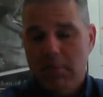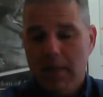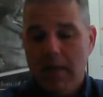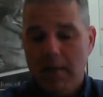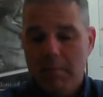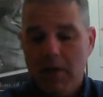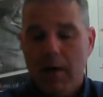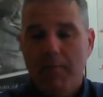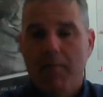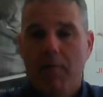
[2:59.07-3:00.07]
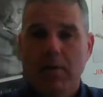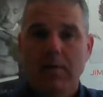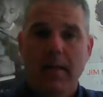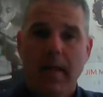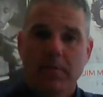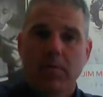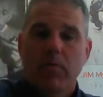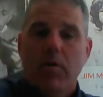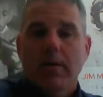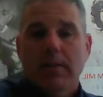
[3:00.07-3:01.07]
upfront, the
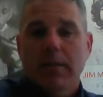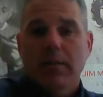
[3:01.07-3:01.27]
absolute cost